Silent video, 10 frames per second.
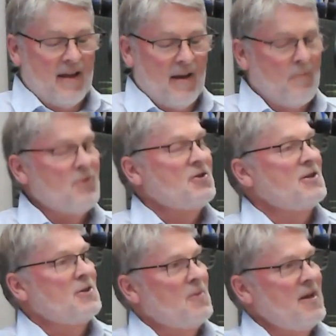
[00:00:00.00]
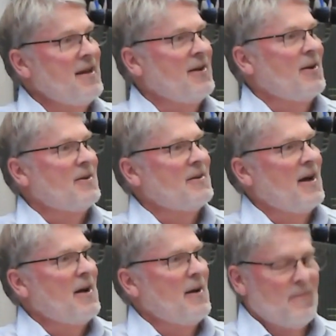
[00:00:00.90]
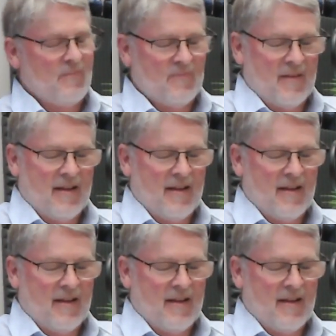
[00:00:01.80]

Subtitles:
appreciate you being here. I know